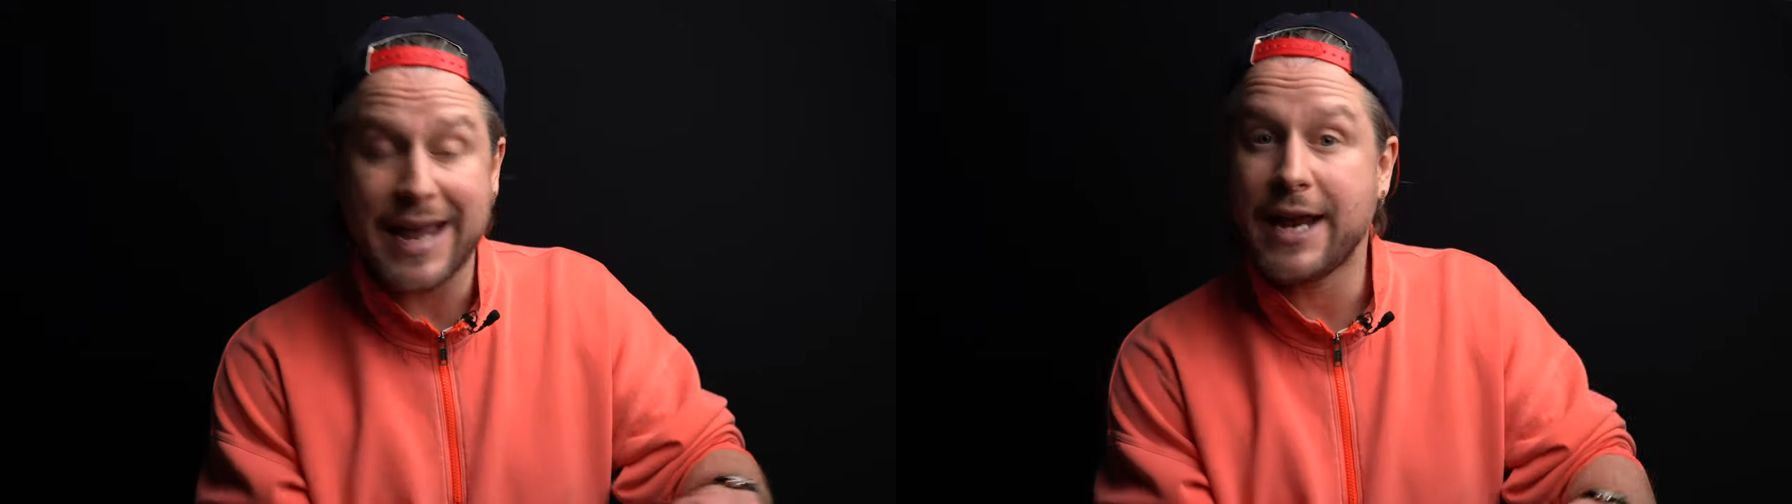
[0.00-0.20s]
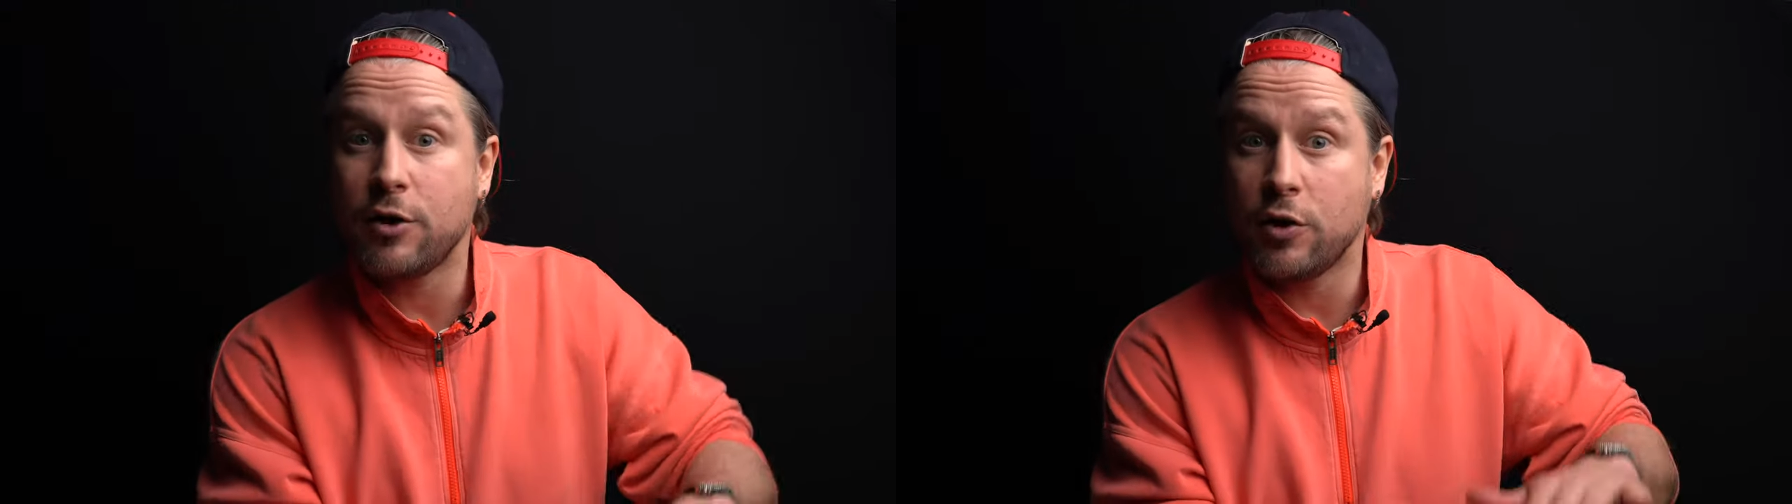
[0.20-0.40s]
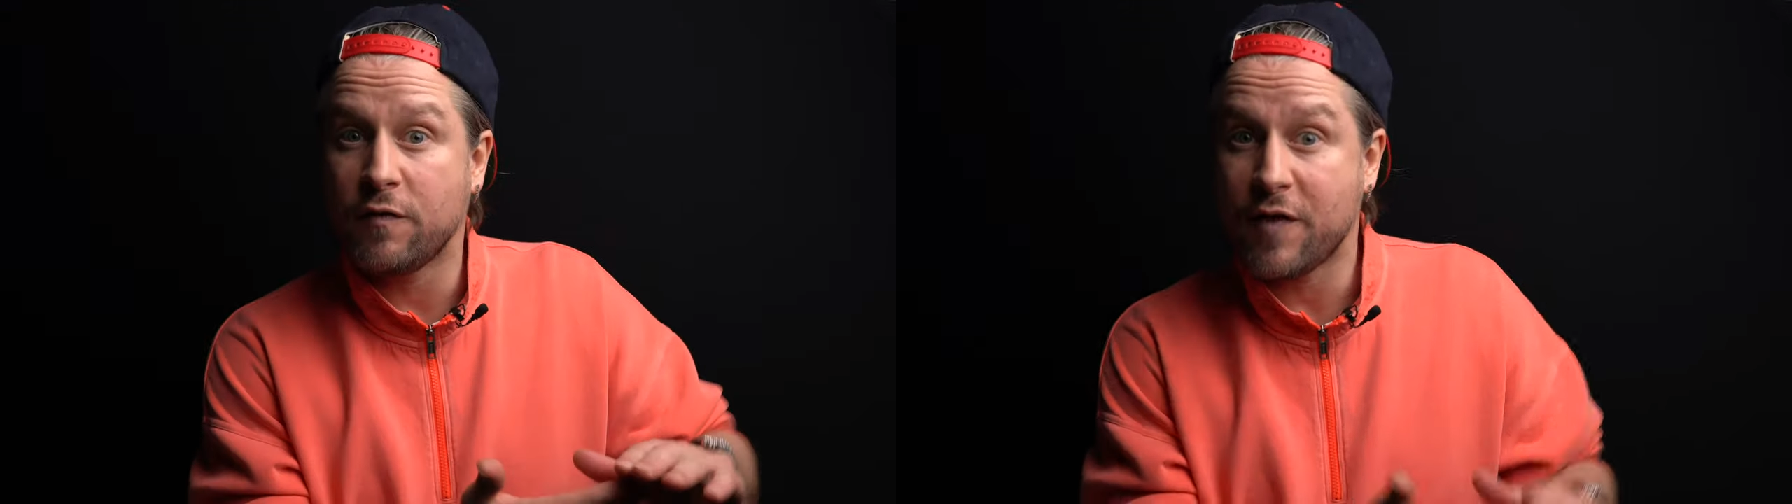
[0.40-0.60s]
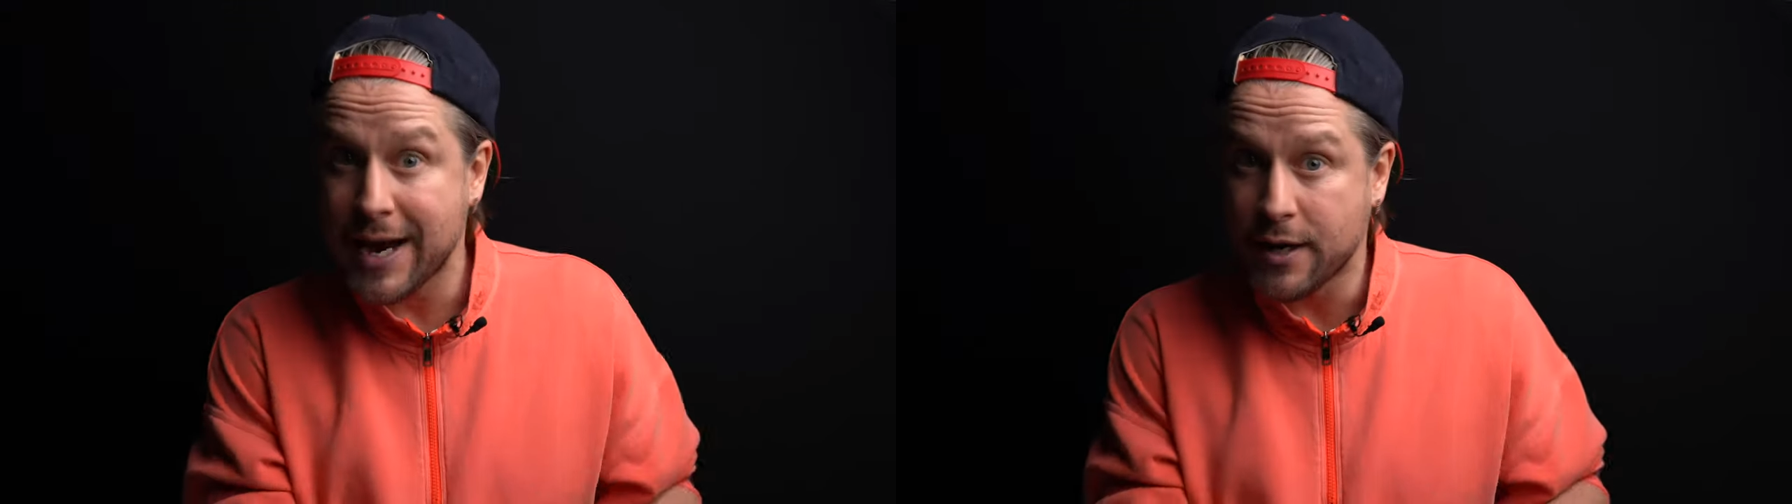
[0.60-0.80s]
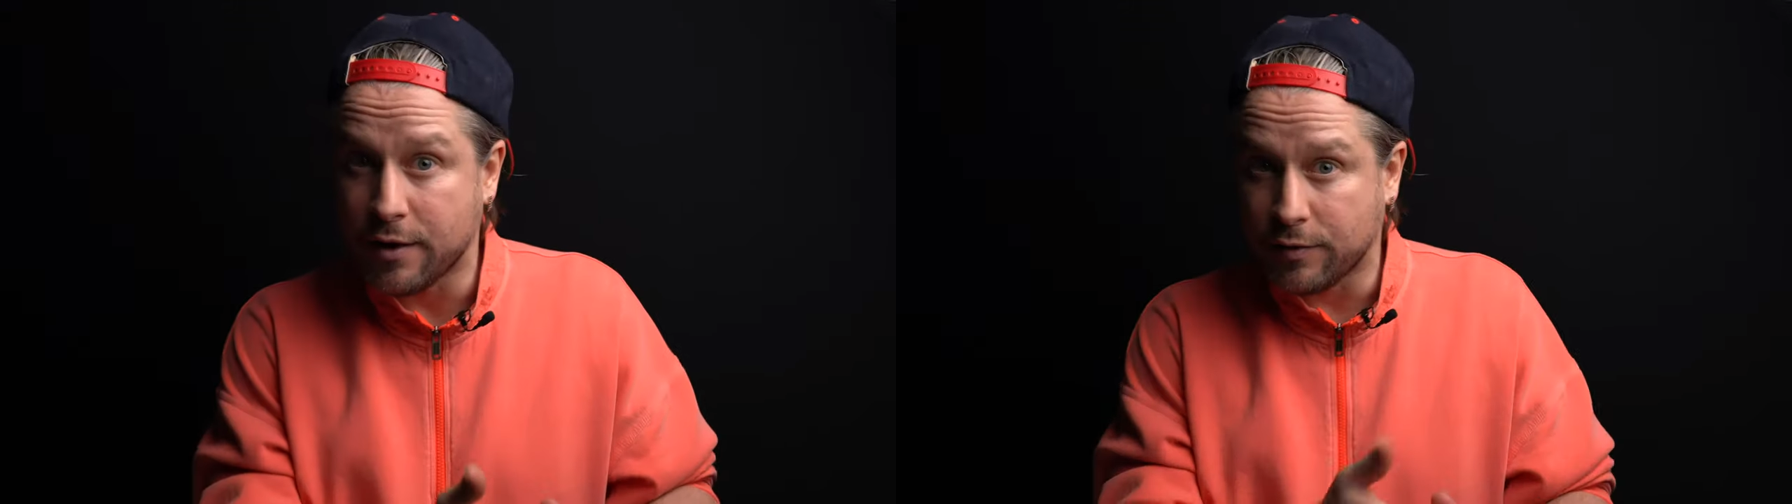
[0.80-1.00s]
Hindu
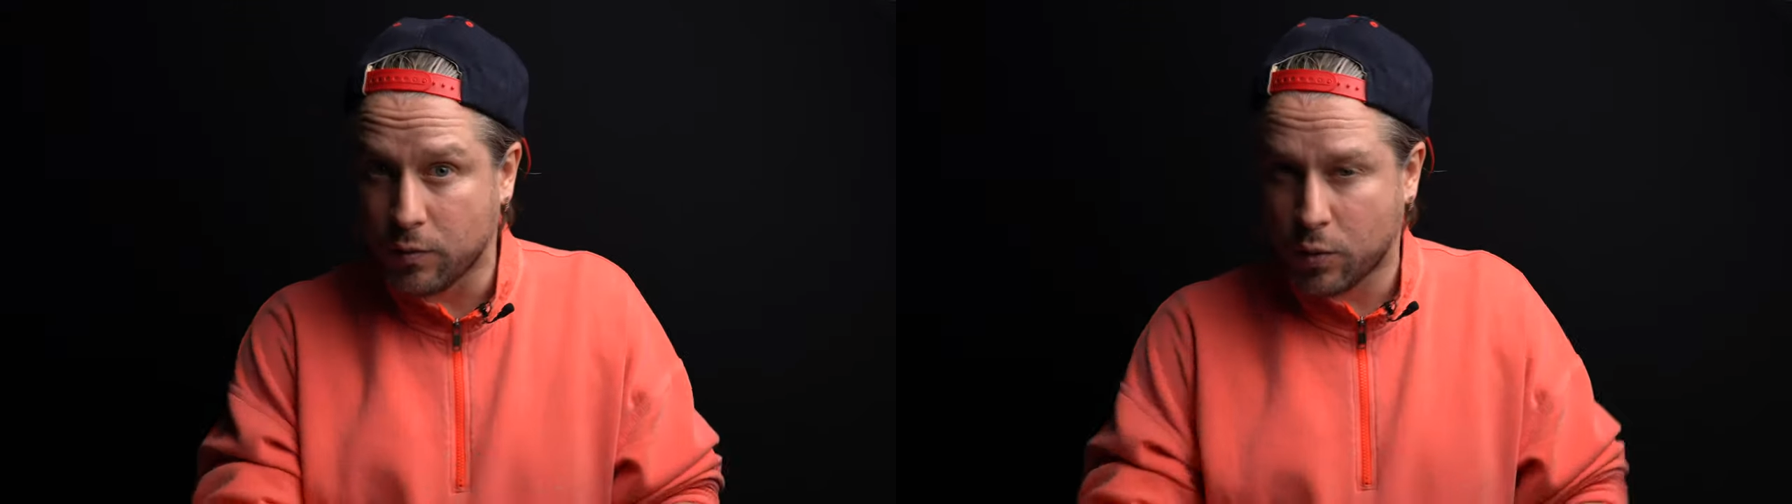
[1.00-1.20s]
Vedas,